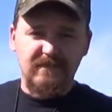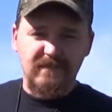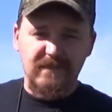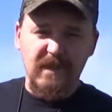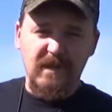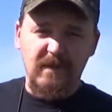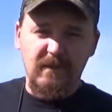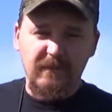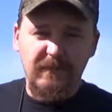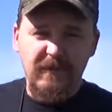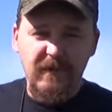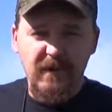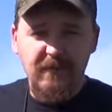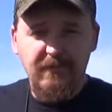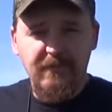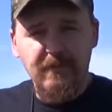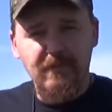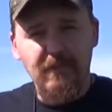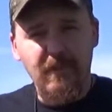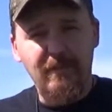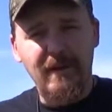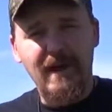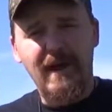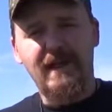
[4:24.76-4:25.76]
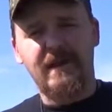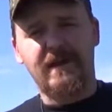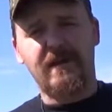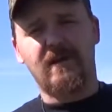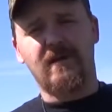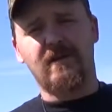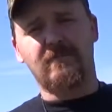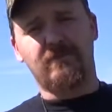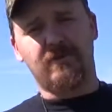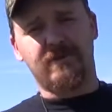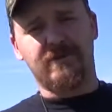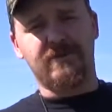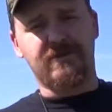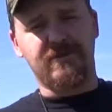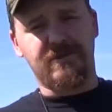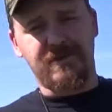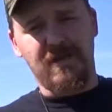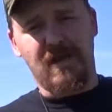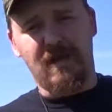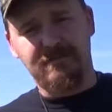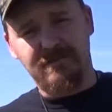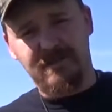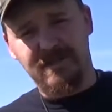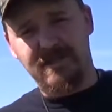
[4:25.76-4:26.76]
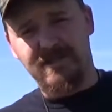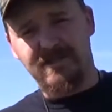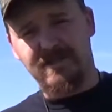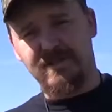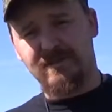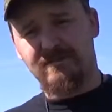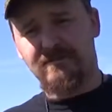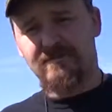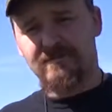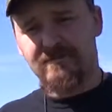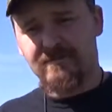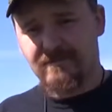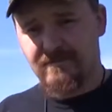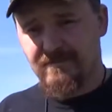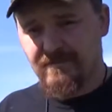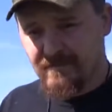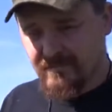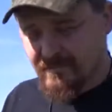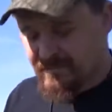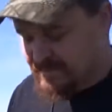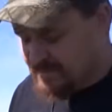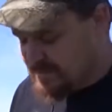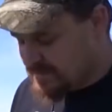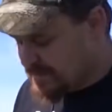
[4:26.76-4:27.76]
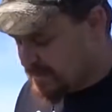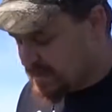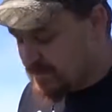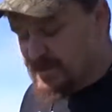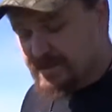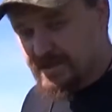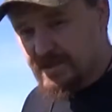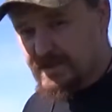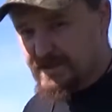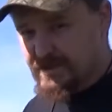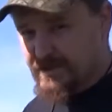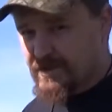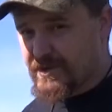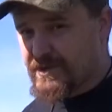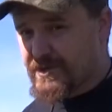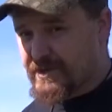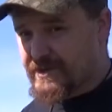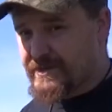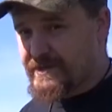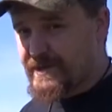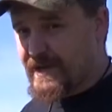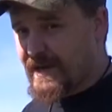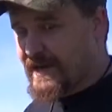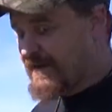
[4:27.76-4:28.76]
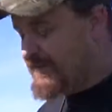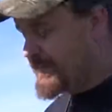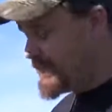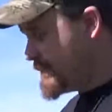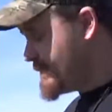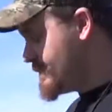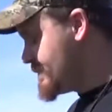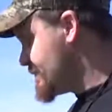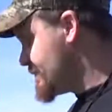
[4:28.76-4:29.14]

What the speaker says: tell them Philip from the Backyard Butcher Shop sent you. These are a good knife.